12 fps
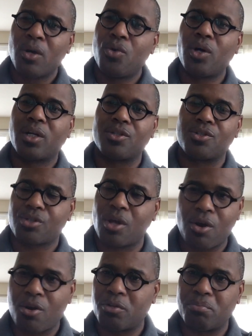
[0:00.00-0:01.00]
who are
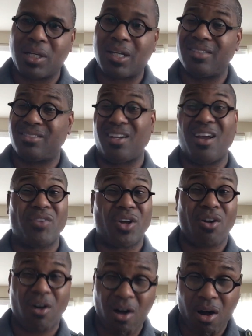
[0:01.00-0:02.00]
concerned because they have a
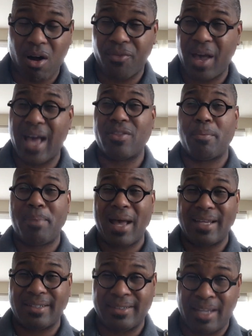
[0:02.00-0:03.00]
cough and the
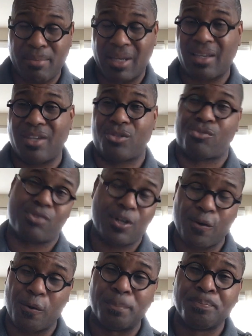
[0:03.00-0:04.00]
pandemic is
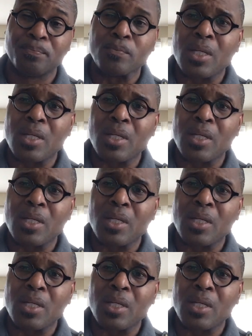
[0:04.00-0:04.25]
real.